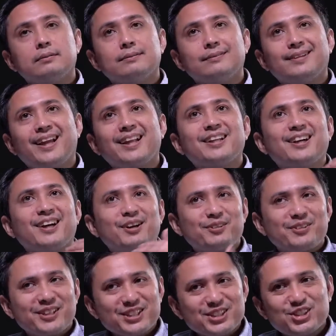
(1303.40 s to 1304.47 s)

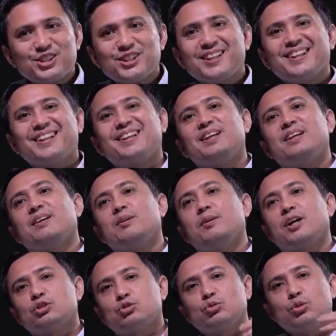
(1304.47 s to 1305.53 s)
encourage
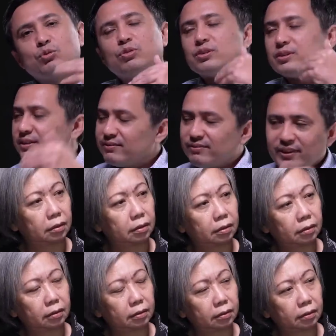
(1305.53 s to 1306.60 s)
us to go for various
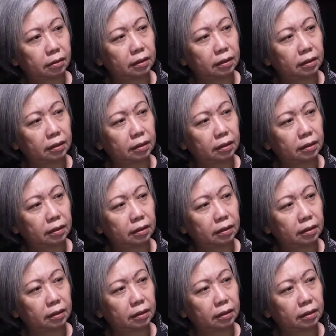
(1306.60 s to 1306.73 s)
tests?